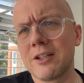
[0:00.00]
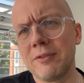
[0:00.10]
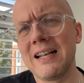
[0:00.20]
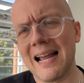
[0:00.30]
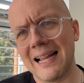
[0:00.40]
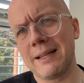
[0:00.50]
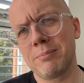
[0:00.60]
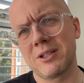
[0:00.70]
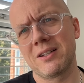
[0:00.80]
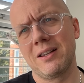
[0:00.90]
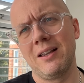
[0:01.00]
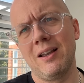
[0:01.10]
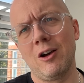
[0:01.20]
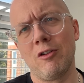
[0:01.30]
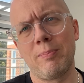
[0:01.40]
of names
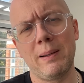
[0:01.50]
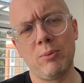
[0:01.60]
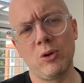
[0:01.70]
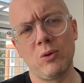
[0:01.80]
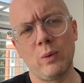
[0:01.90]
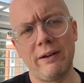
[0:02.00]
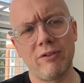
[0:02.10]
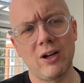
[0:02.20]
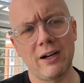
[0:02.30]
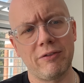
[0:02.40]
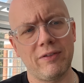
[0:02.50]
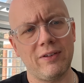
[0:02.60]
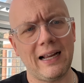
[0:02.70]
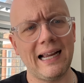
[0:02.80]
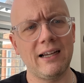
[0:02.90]
of people that we've kind of
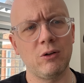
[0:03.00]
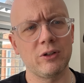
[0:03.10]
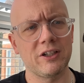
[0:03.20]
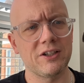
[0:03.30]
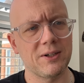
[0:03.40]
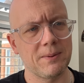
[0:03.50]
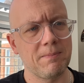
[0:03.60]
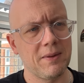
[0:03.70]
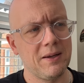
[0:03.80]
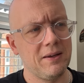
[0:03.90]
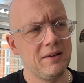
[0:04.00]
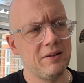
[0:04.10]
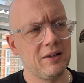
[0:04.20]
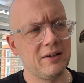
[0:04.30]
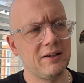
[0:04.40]
hailed as
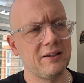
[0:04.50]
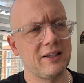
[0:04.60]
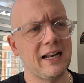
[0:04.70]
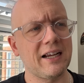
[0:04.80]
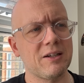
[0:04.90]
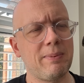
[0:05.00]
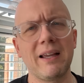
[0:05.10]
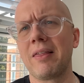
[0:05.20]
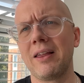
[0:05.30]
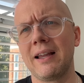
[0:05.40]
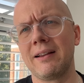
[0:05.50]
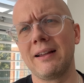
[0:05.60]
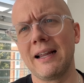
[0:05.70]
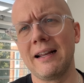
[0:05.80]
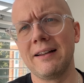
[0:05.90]
the next big
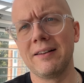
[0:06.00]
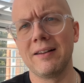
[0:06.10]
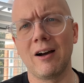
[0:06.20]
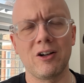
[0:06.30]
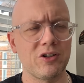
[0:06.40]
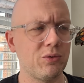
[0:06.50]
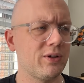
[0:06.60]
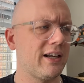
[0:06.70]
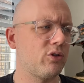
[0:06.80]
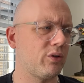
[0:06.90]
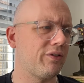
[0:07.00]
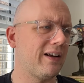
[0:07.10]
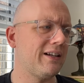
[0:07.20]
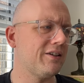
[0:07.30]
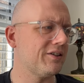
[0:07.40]
thing in Arsenal central
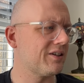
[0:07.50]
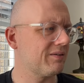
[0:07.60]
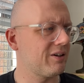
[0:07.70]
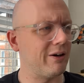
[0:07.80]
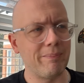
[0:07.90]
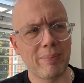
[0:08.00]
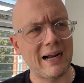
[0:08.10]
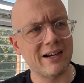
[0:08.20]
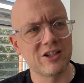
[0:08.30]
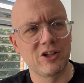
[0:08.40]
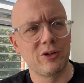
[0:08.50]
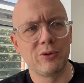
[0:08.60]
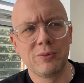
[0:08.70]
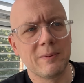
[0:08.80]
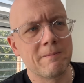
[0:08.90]
defenders, going back to,
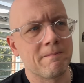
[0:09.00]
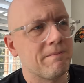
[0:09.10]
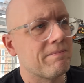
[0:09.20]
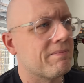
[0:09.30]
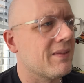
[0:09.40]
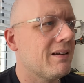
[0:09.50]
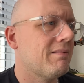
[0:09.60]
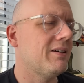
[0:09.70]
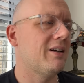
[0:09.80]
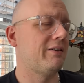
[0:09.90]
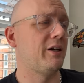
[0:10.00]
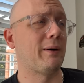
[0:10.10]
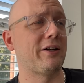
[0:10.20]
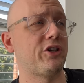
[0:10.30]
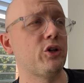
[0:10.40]
you know,
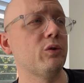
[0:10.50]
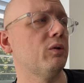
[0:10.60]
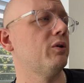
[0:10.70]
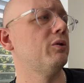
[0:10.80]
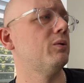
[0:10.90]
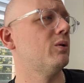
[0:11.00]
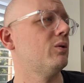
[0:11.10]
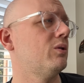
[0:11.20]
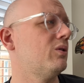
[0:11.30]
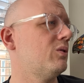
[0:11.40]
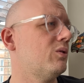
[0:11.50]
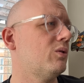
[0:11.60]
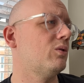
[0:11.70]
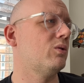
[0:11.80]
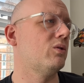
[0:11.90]
Johan Djourou
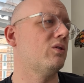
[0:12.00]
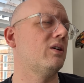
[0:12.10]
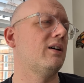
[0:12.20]
or